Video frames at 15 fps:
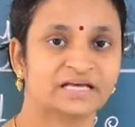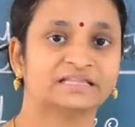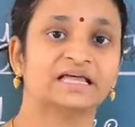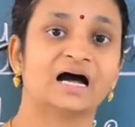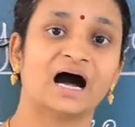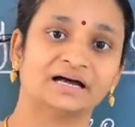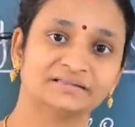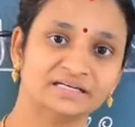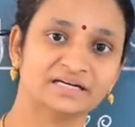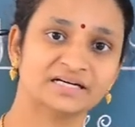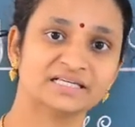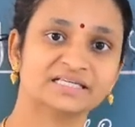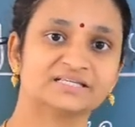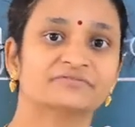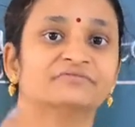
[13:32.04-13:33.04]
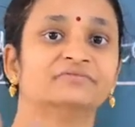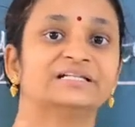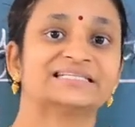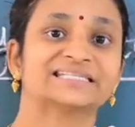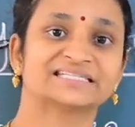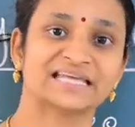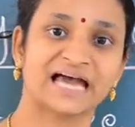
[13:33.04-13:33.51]
The others
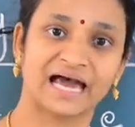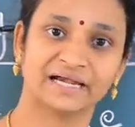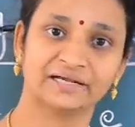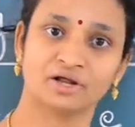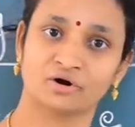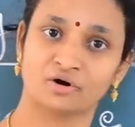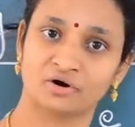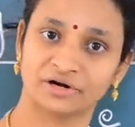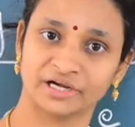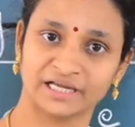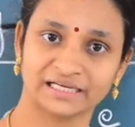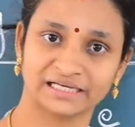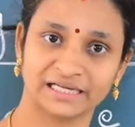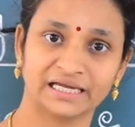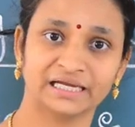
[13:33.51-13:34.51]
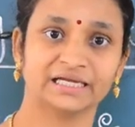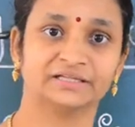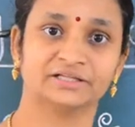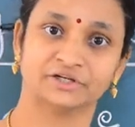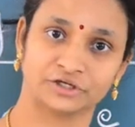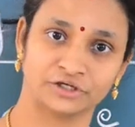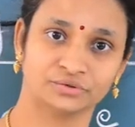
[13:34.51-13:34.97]
will stand accordingly in
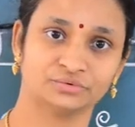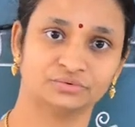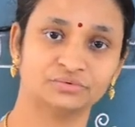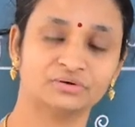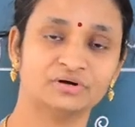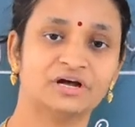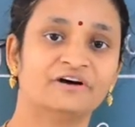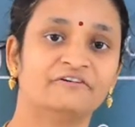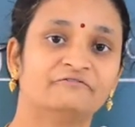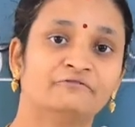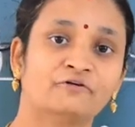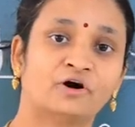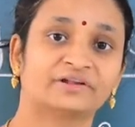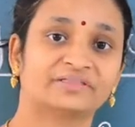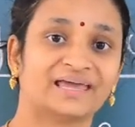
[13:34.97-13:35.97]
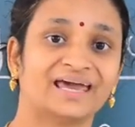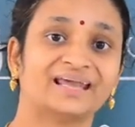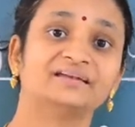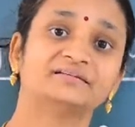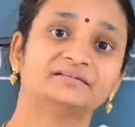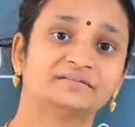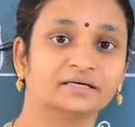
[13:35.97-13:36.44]
the queue for their
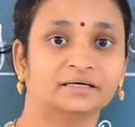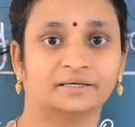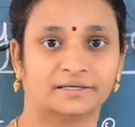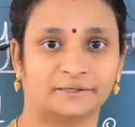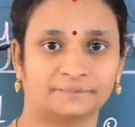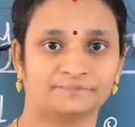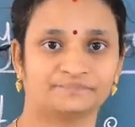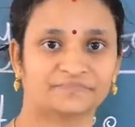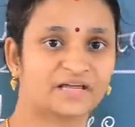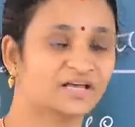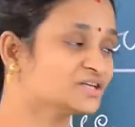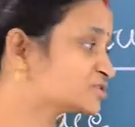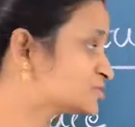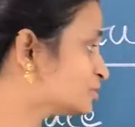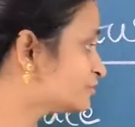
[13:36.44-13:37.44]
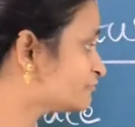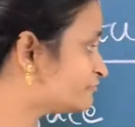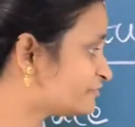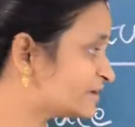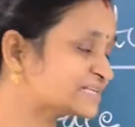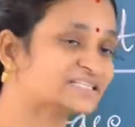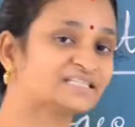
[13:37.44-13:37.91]
turn. So,
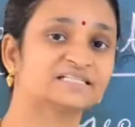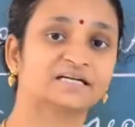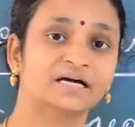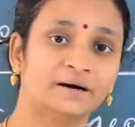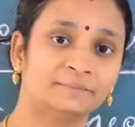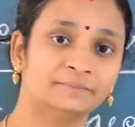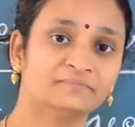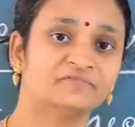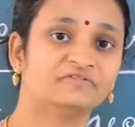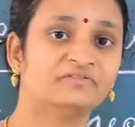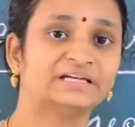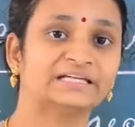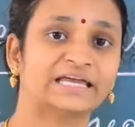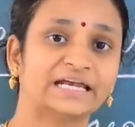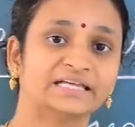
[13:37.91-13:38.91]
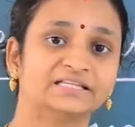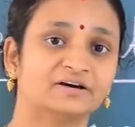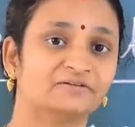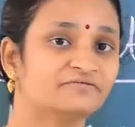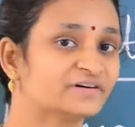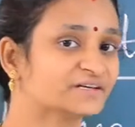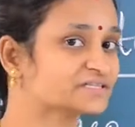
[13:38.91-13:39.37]
first come will get
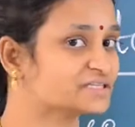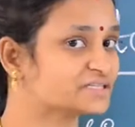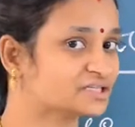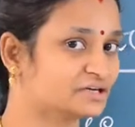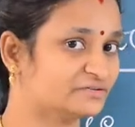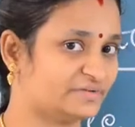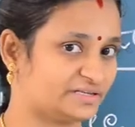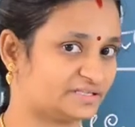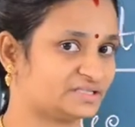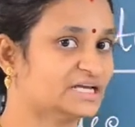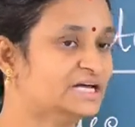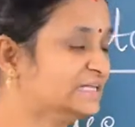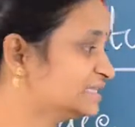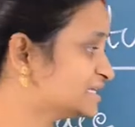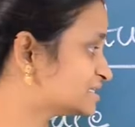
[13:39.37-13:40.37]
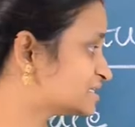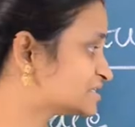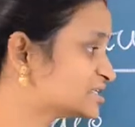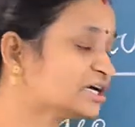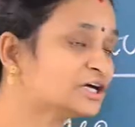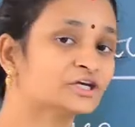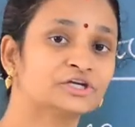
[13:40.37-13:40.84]
the first service. This is
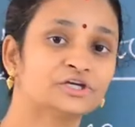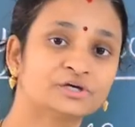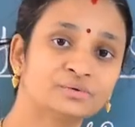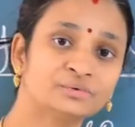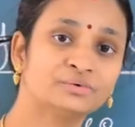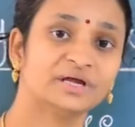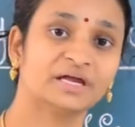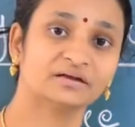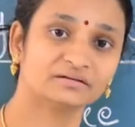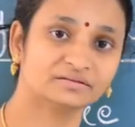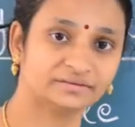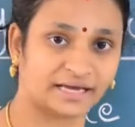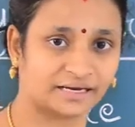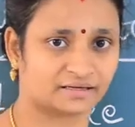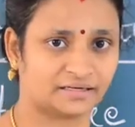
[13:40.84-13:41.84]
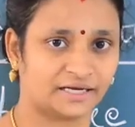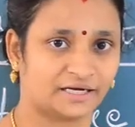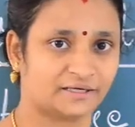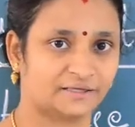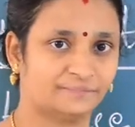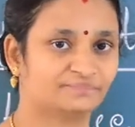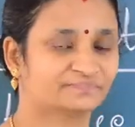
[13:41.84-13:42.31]
a queuing
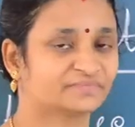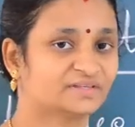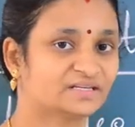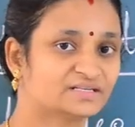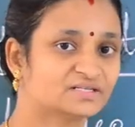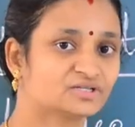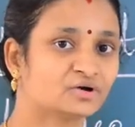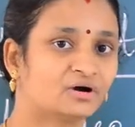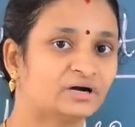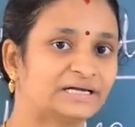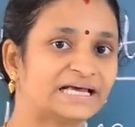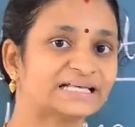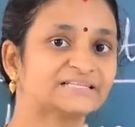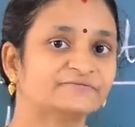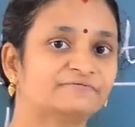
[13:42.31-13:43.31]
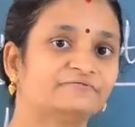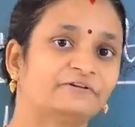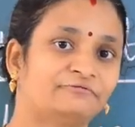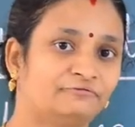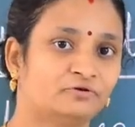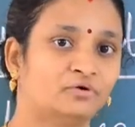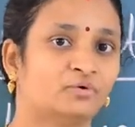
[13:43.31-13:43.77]
technique. This is called as
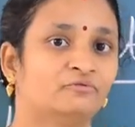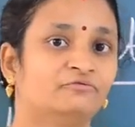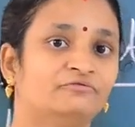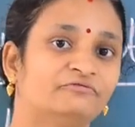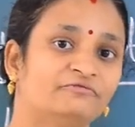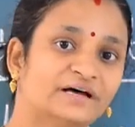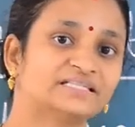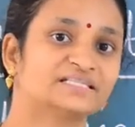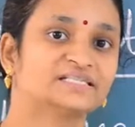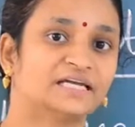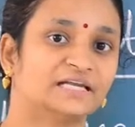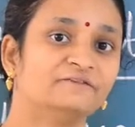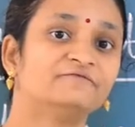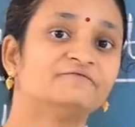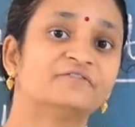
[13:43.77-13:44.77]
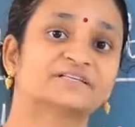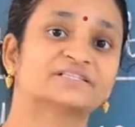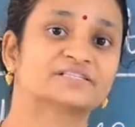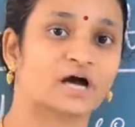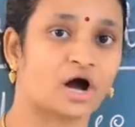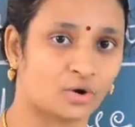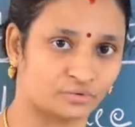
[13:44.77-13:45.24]
FIFO, first in, first
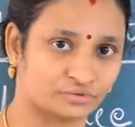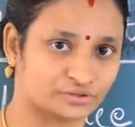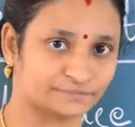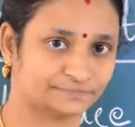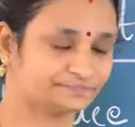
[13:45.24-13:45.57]
out.